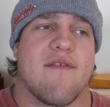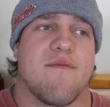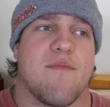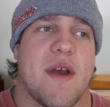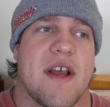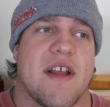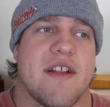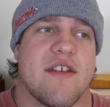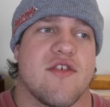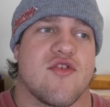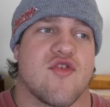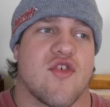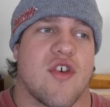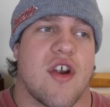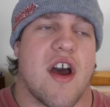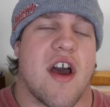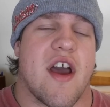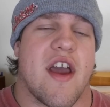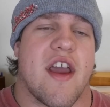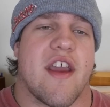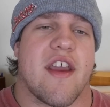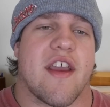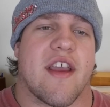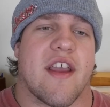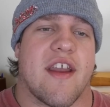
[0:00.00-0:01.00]
been
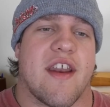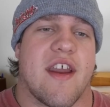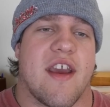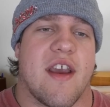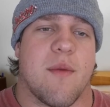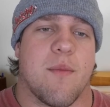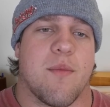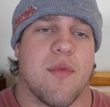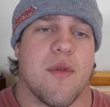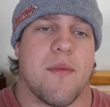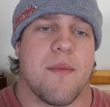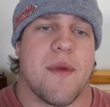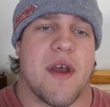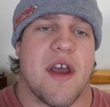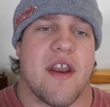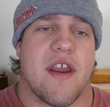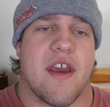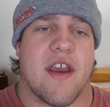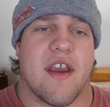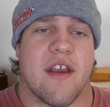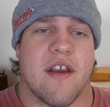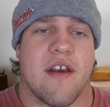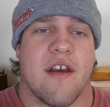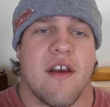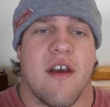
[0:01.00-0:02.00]
trying and
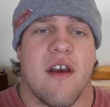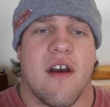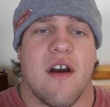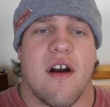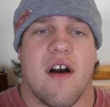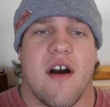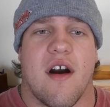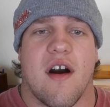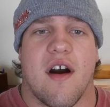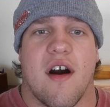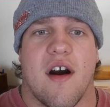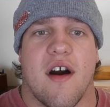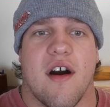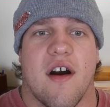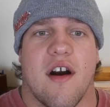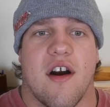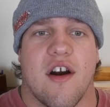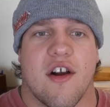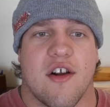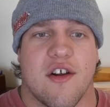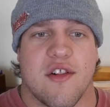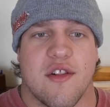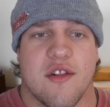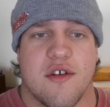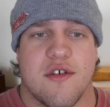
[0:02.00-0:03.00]
implementing
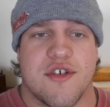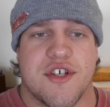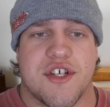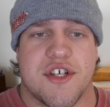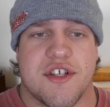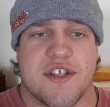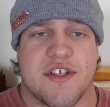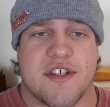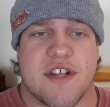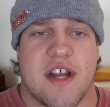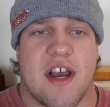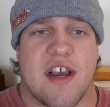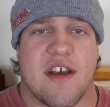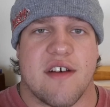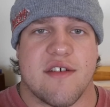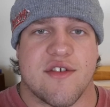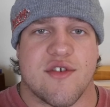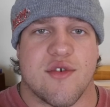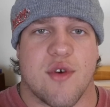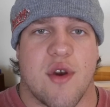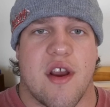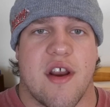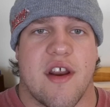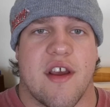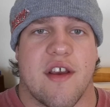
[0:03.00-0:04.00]
occlusion style
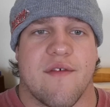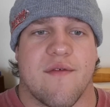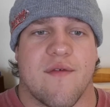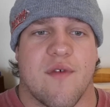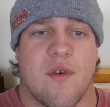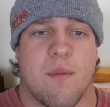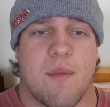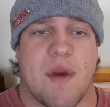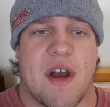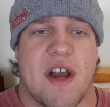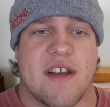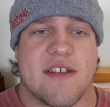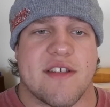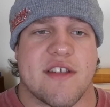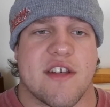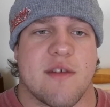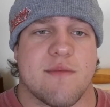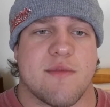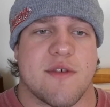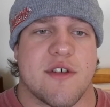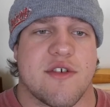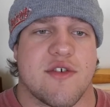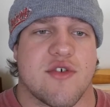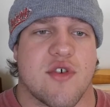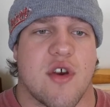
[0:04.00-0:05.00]
training for
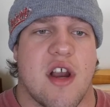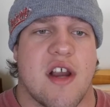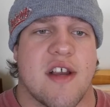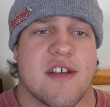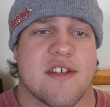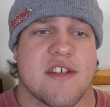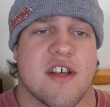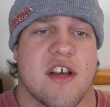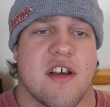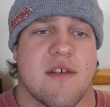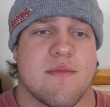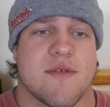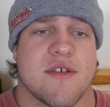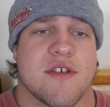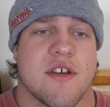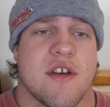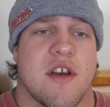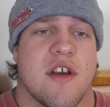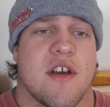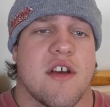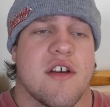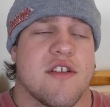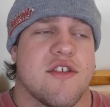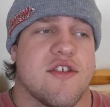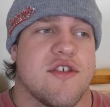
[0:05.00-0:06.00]
biceps and triceps
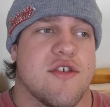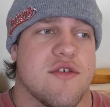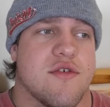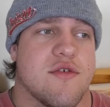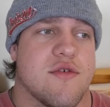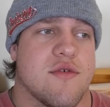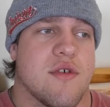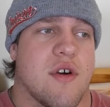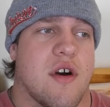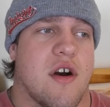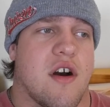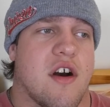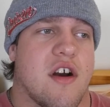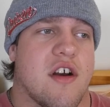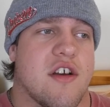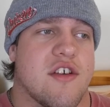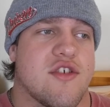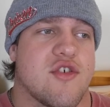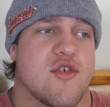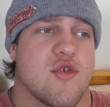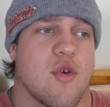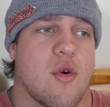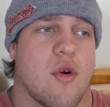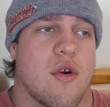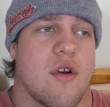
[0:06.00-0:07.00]
to
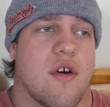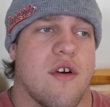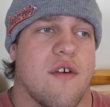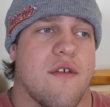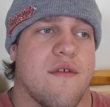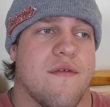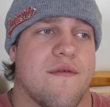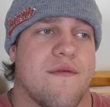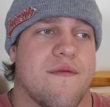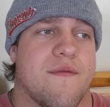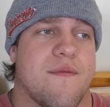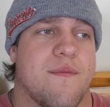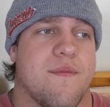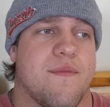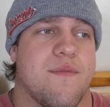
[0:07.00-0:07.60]
sort of